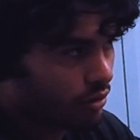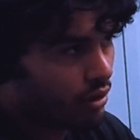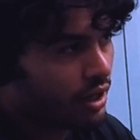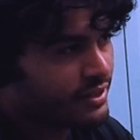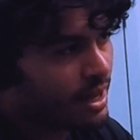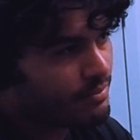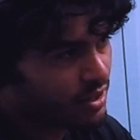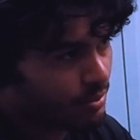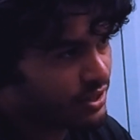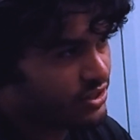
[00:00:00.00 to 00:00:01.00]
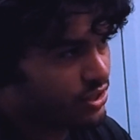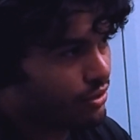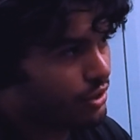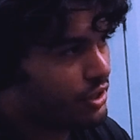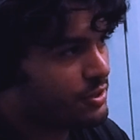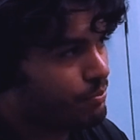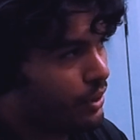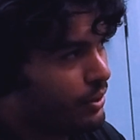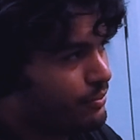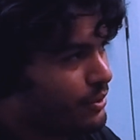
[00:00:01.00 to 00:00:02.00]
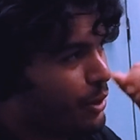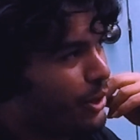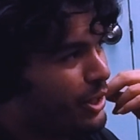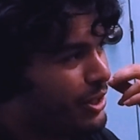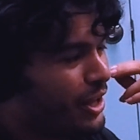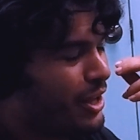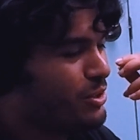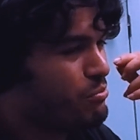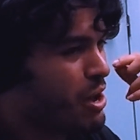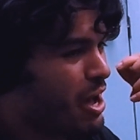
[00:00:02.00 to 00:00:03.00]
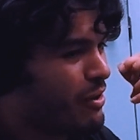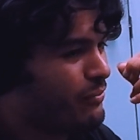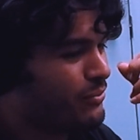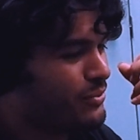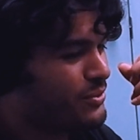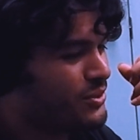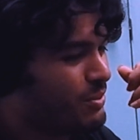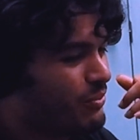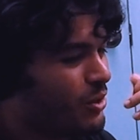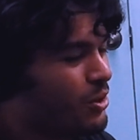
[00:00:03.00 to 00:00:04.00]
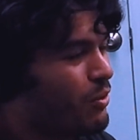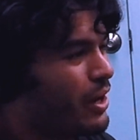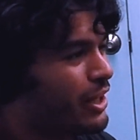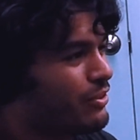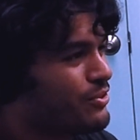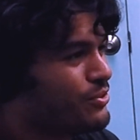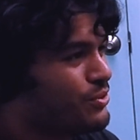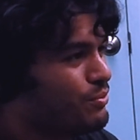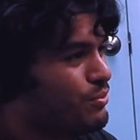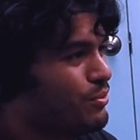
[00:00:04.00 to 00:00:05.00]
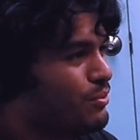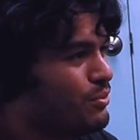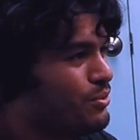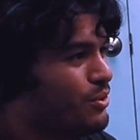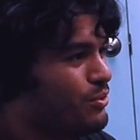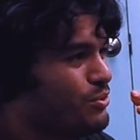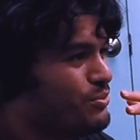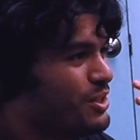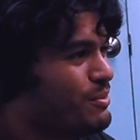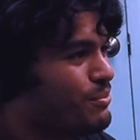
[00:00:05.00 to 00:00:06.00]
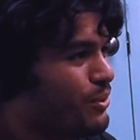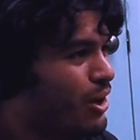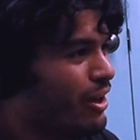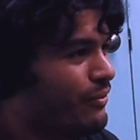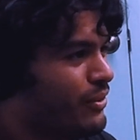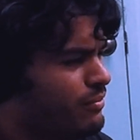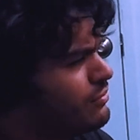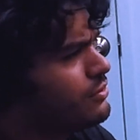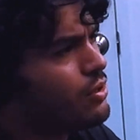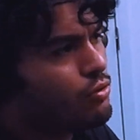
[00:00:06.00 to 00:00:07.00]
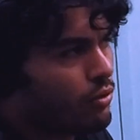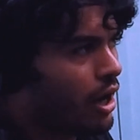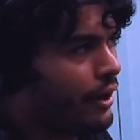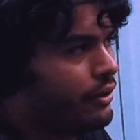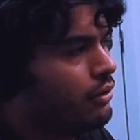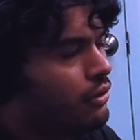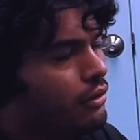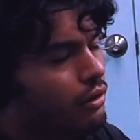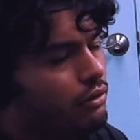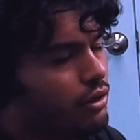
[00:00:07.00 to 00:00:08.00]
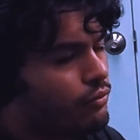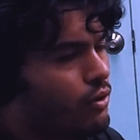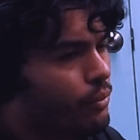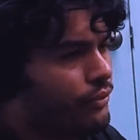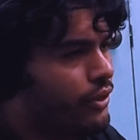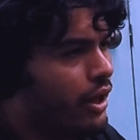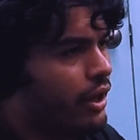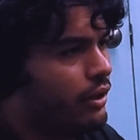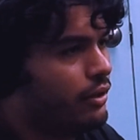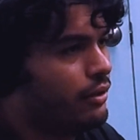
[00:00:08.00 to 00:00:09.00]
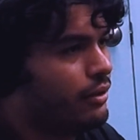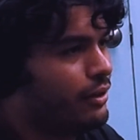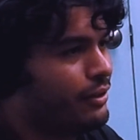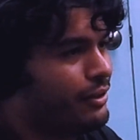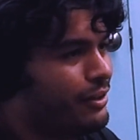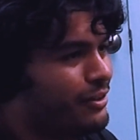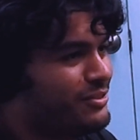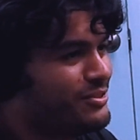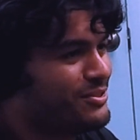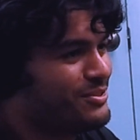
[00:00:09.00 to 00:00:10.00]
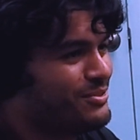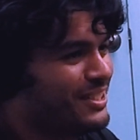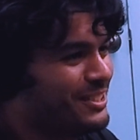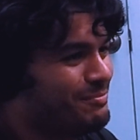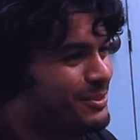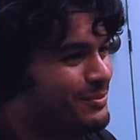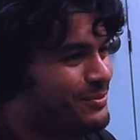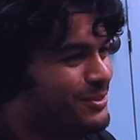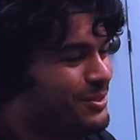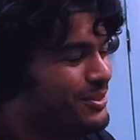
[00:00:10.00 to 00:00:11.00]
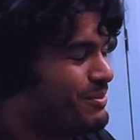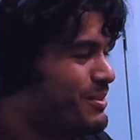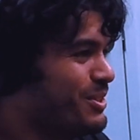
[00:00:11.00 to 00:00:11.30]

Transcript: attempted to be serious, but then again, you have some of our co-actors who will, use improv, and so do I. Nothing wrong with that. And it kind of turns into a bit of, comedic